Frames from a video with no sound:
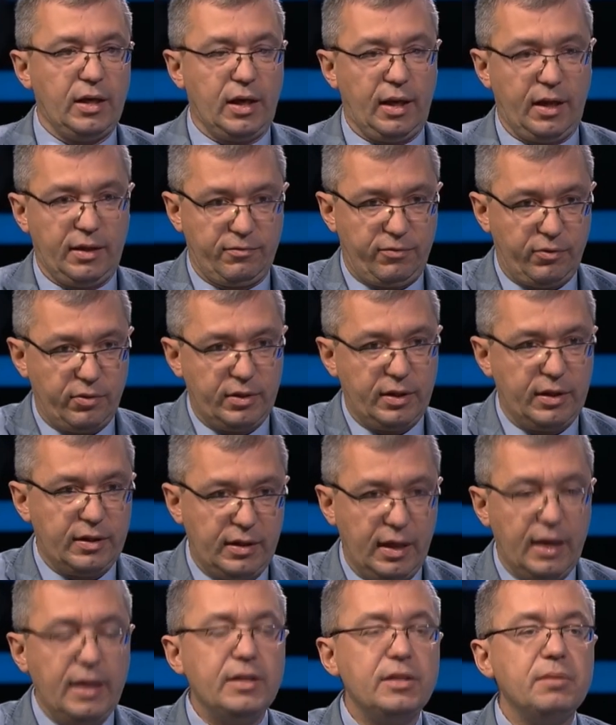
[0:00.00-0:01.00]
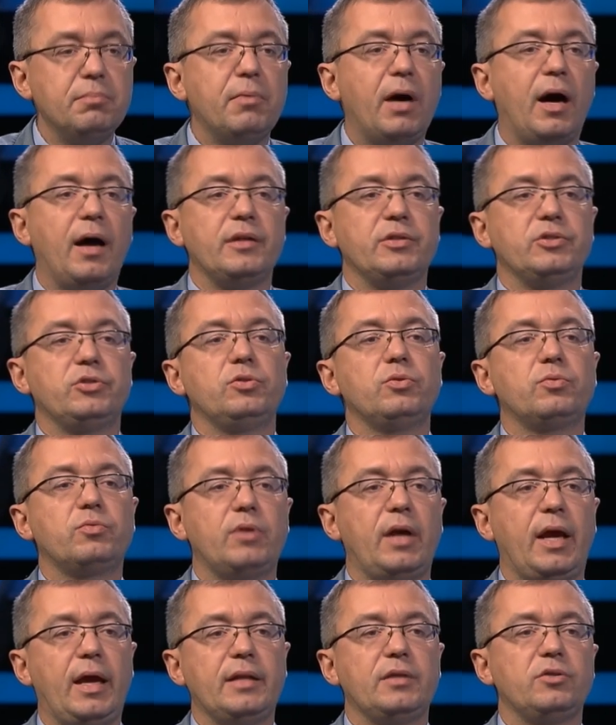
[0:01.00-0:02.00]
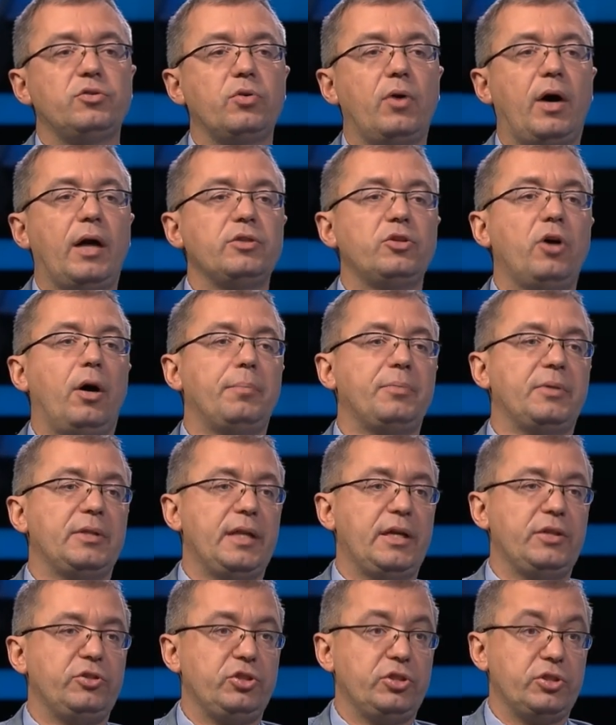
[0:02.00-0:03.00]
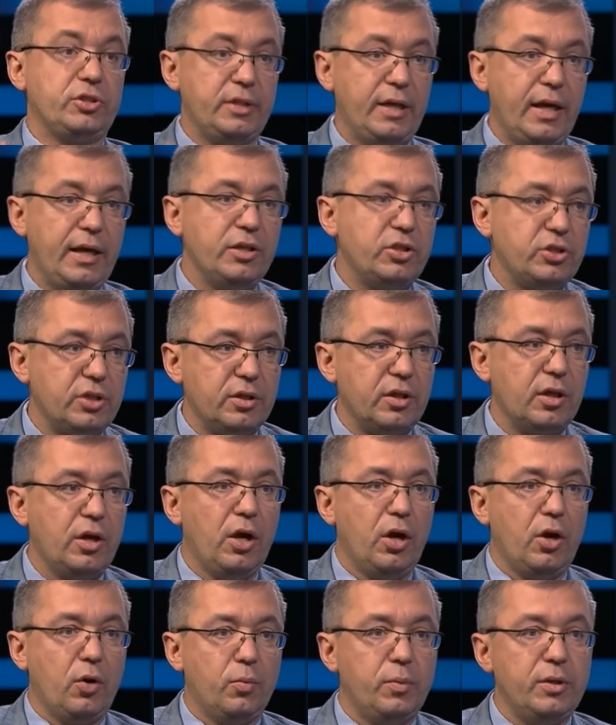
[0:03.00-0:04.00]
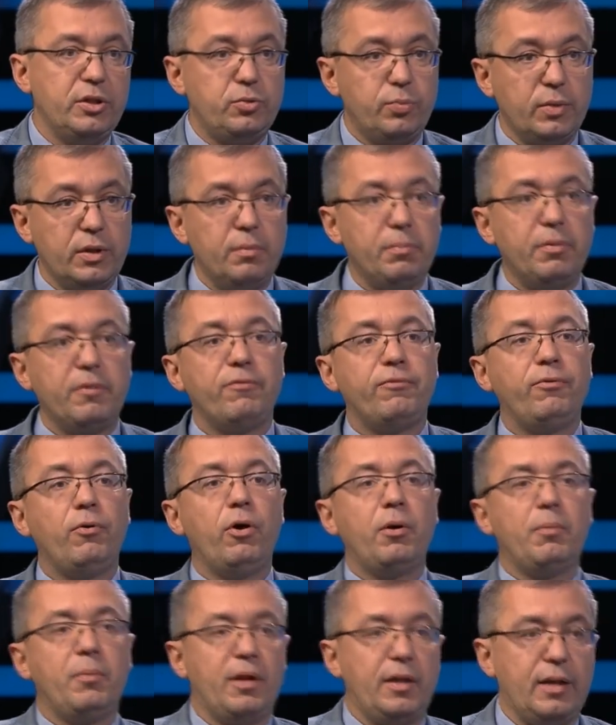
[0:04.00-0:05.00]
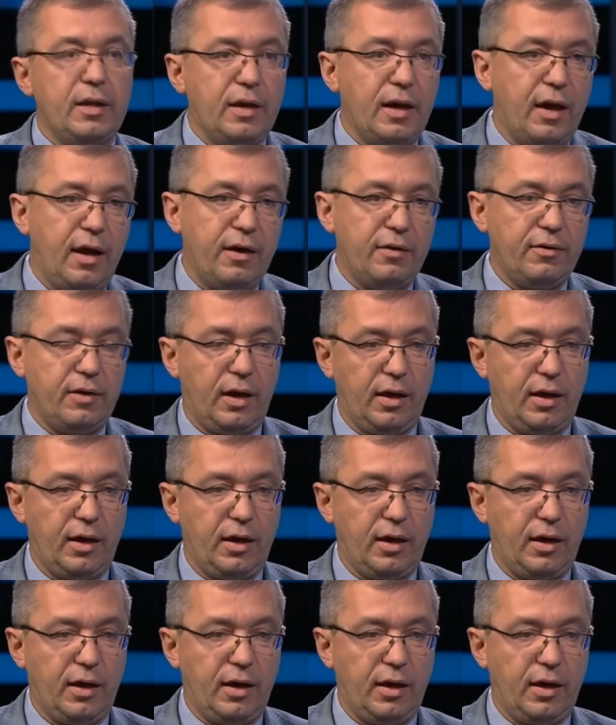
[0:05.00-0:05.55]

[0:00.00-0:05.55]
And for the, they demand Ukraine to adopt legislation which will be formally uh,